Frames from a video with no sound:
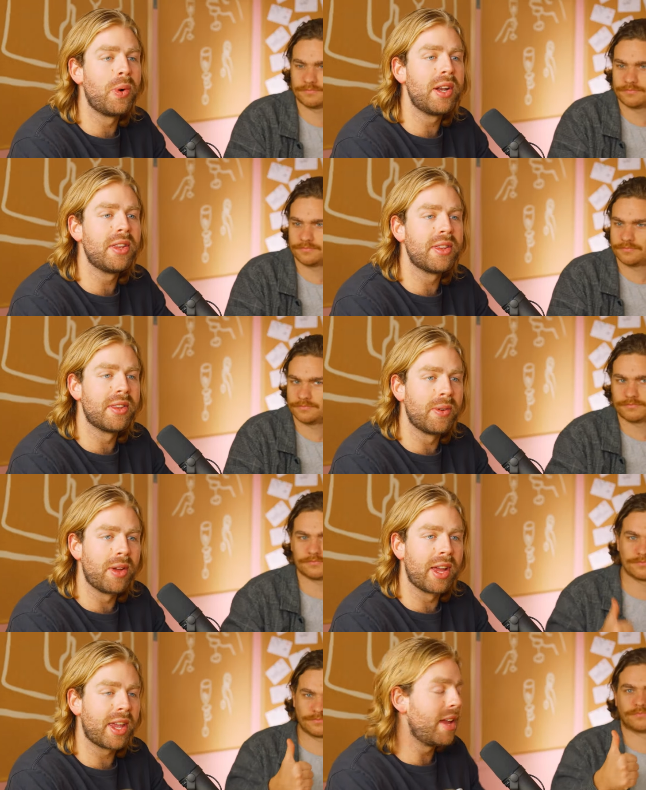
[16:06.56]
Speaker 1: oh one.
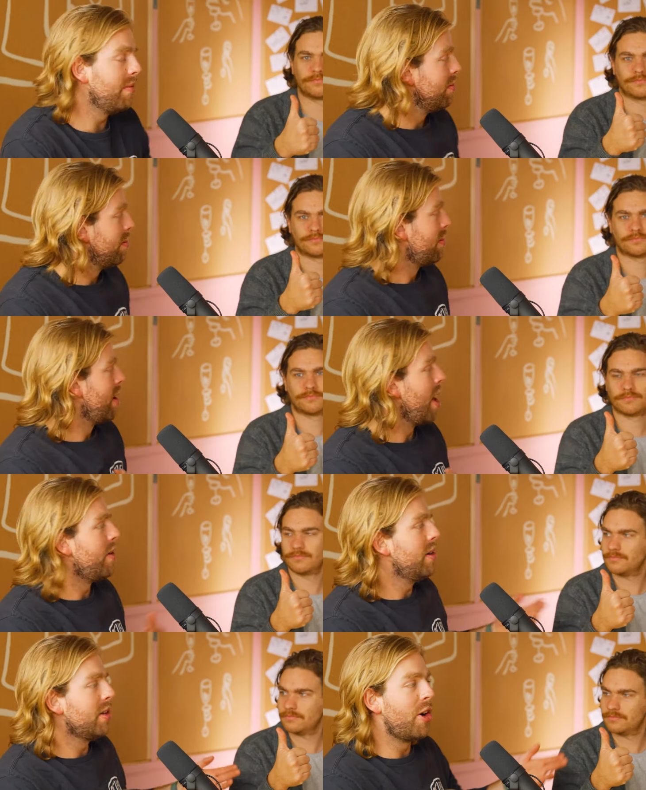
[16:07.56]
Again,
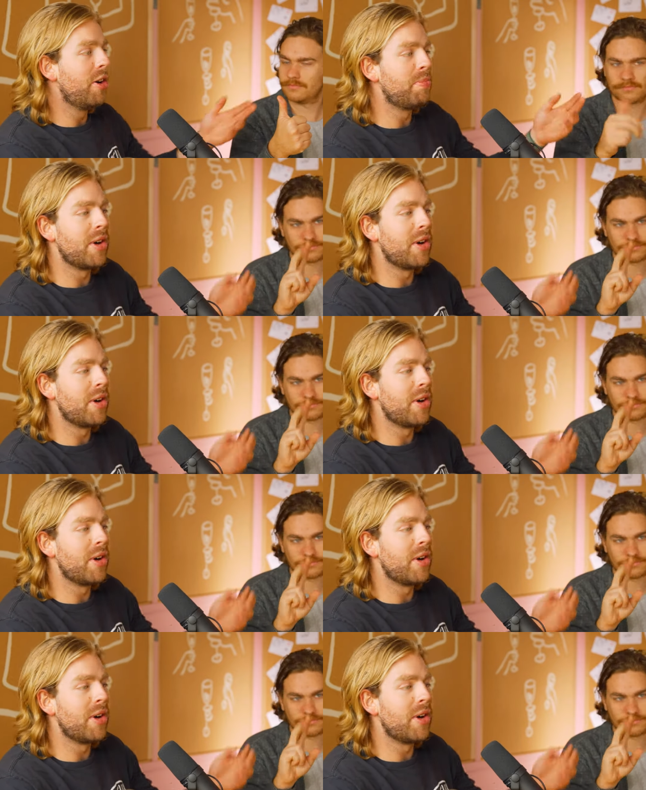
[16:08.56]
Henry, Noah,